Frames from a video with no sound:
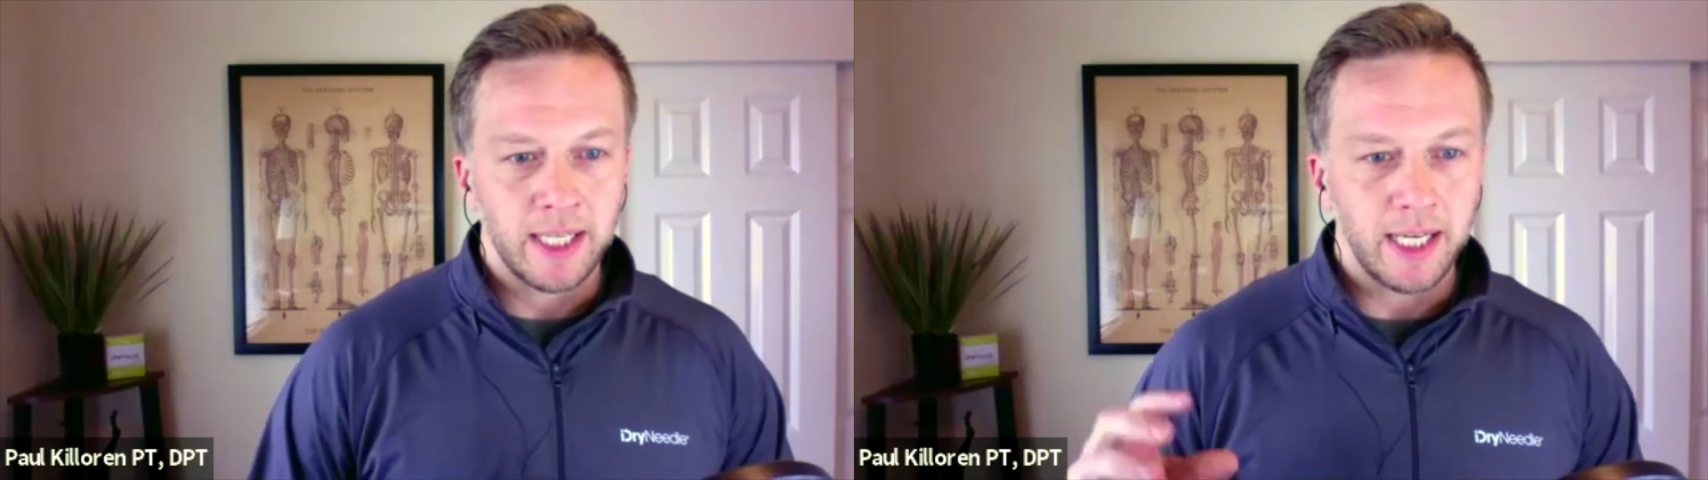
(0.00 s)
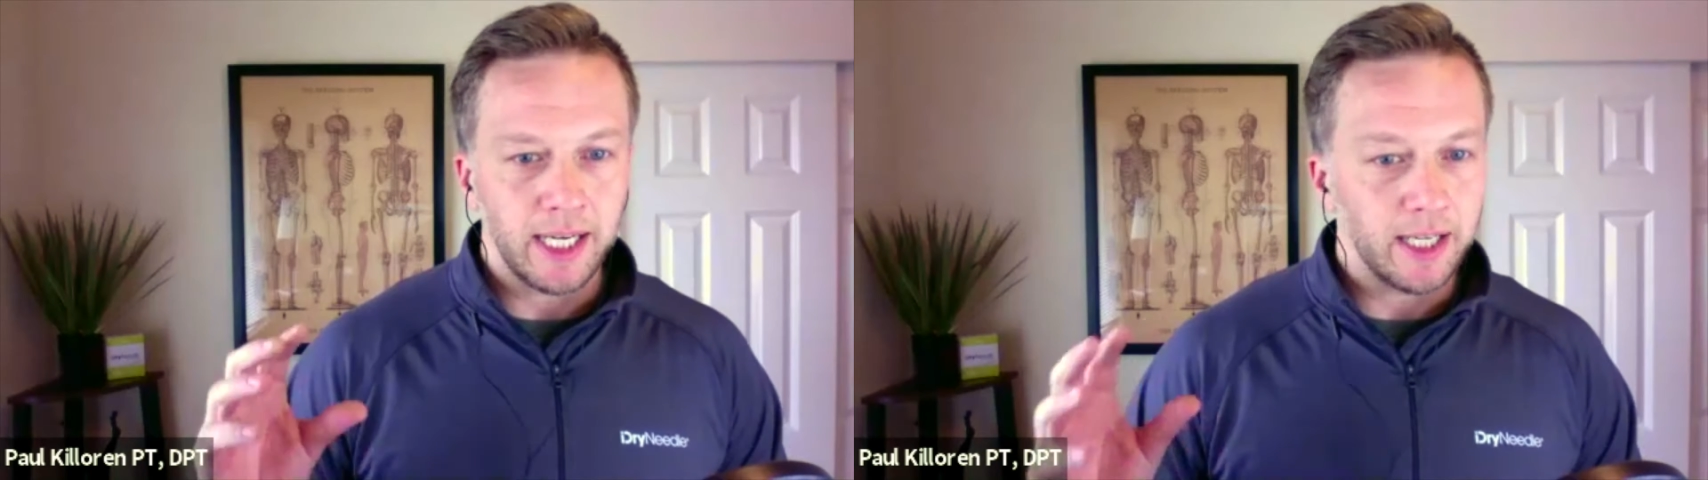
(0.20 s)

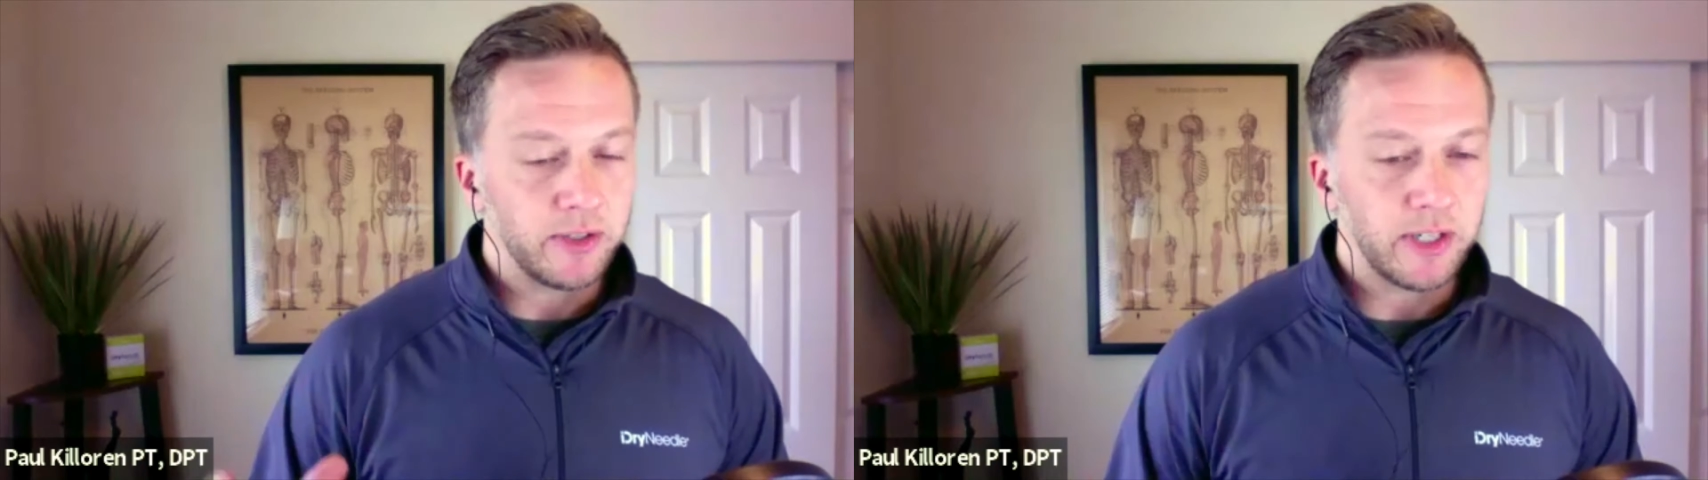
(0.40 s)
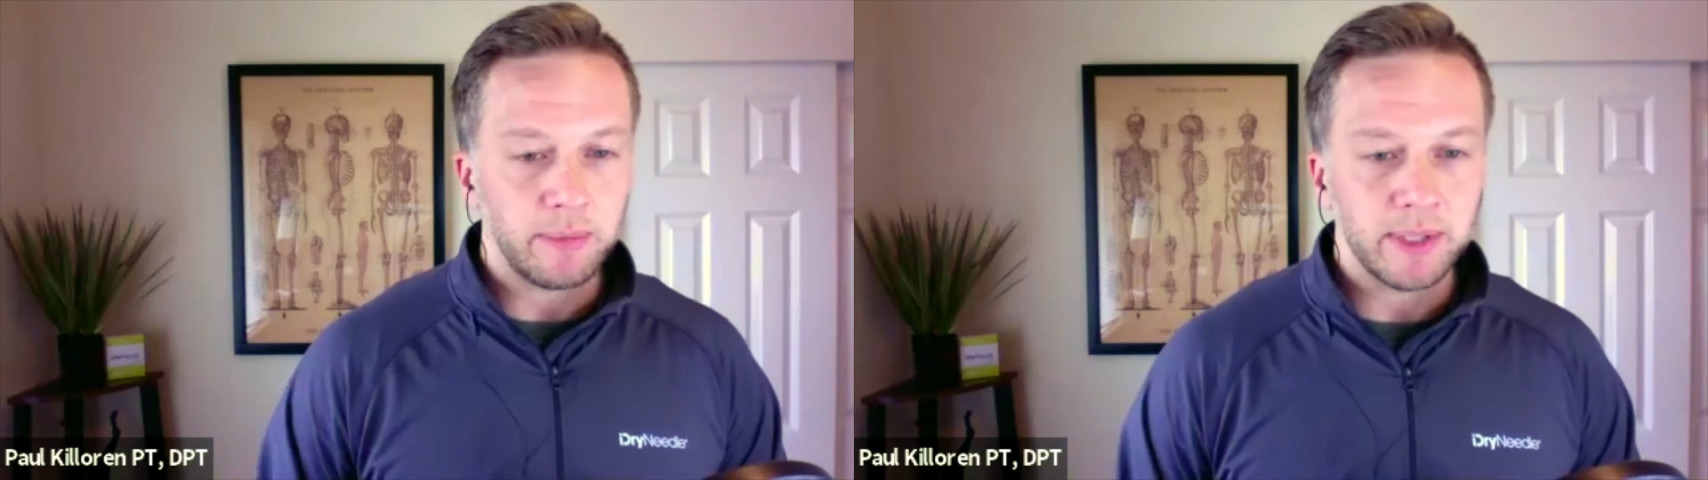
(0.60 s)
I'll
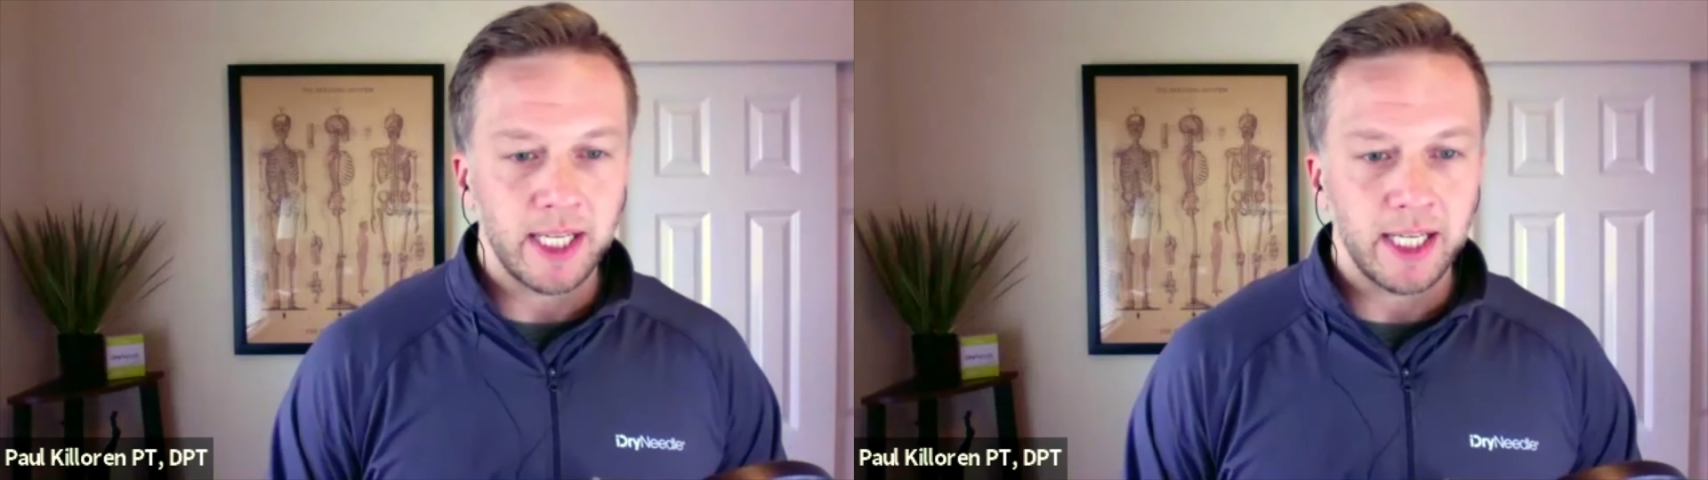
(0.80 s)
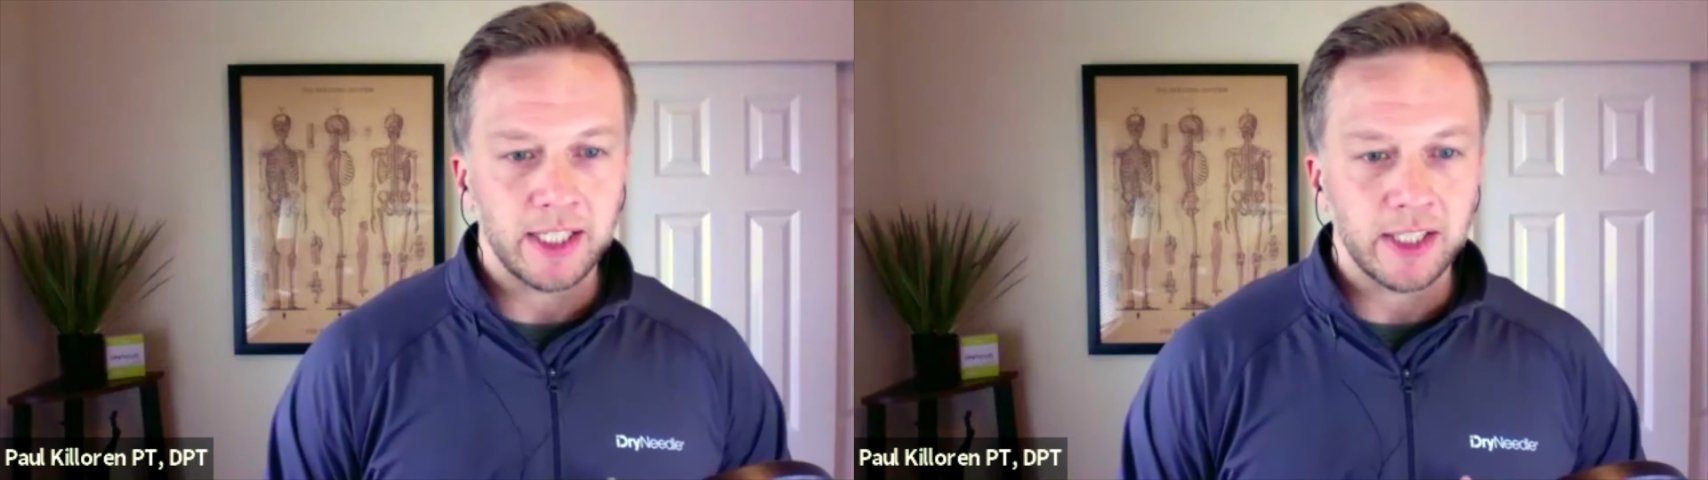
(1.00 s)
drop his
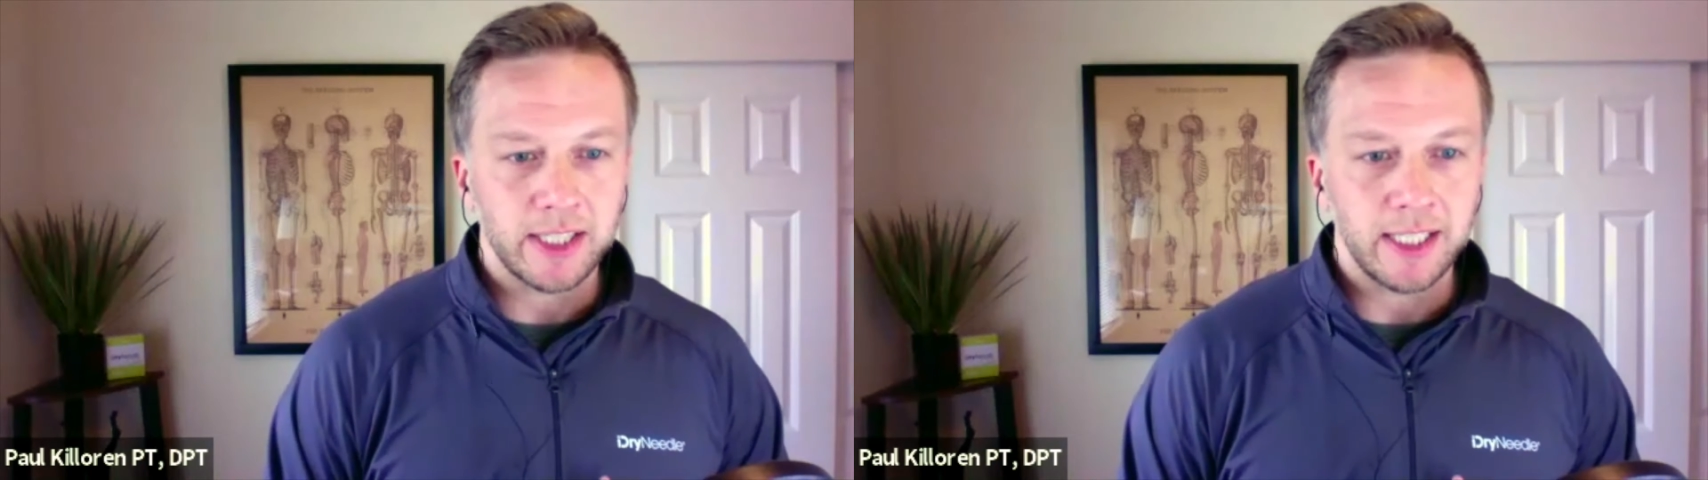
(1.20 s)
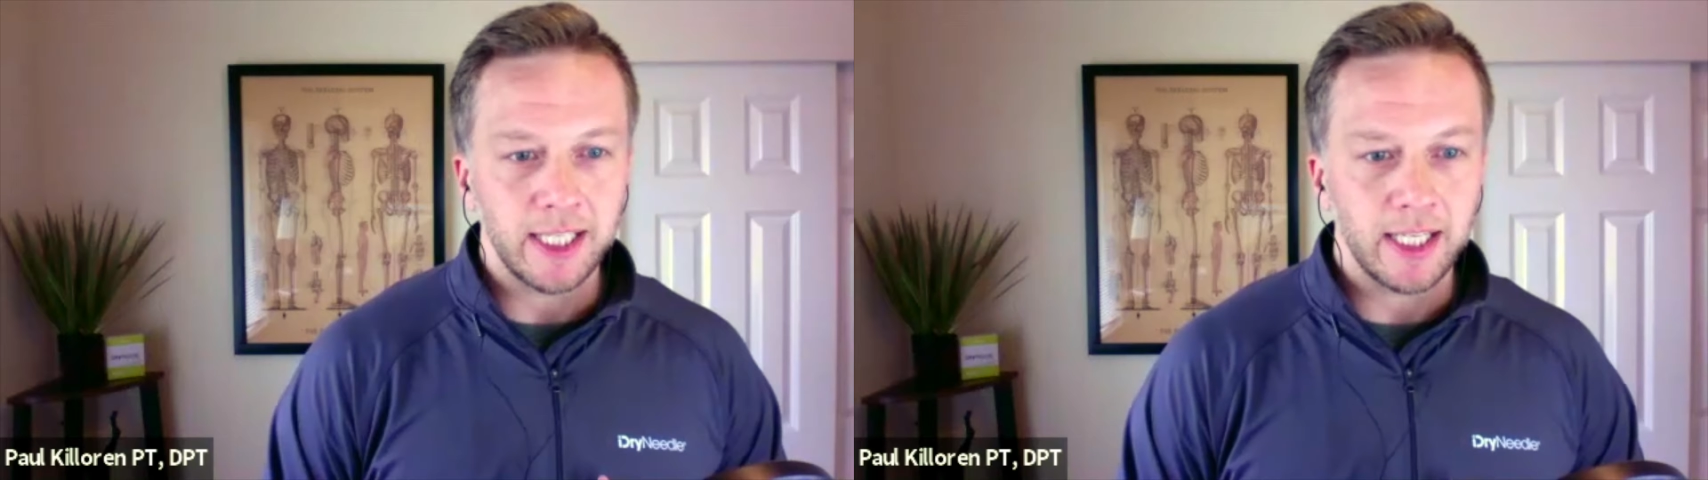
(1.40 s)
handle at
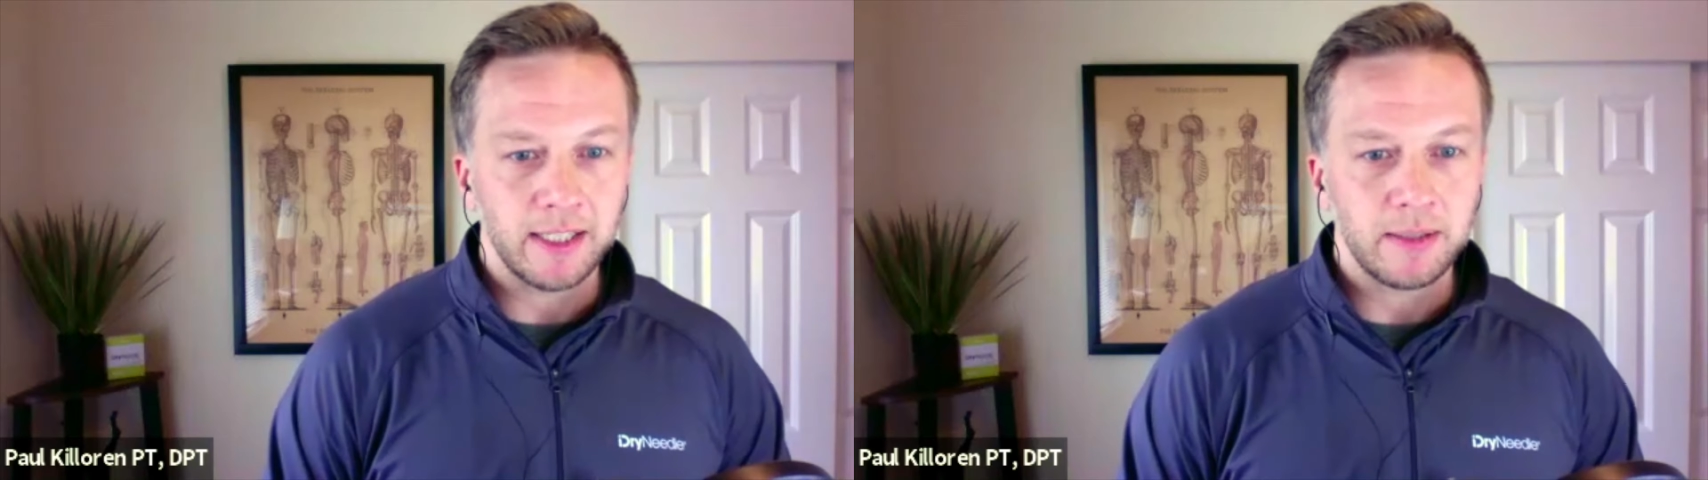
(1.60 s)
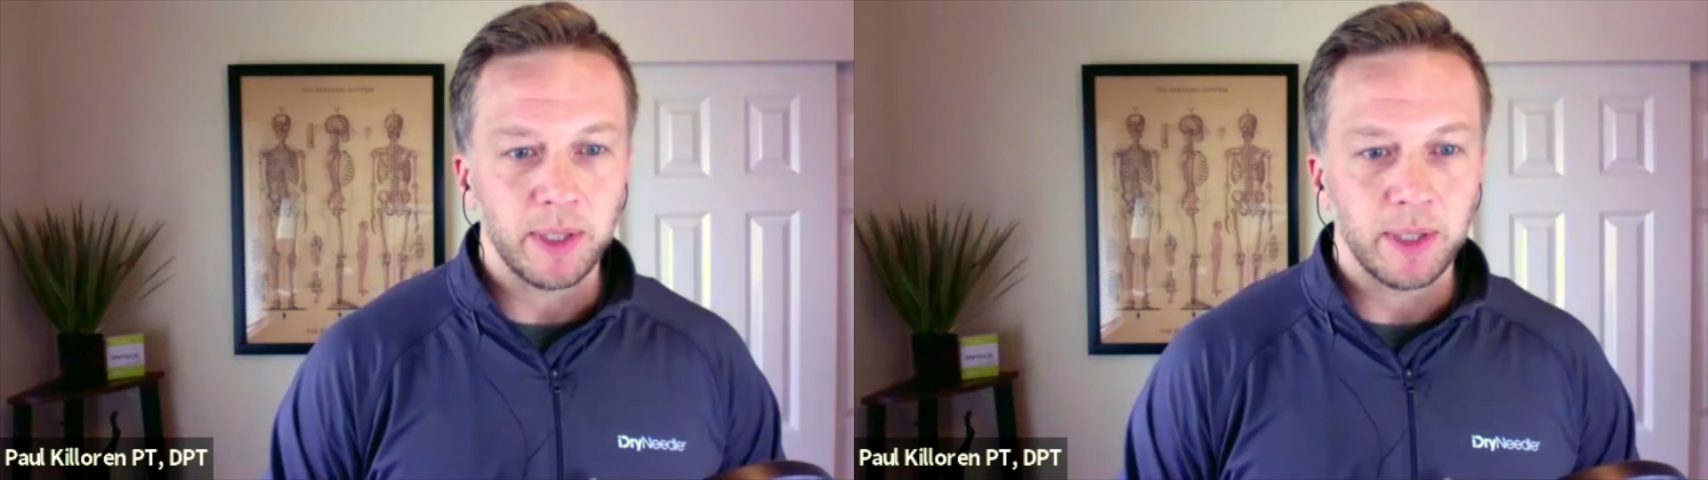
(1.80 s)
the end,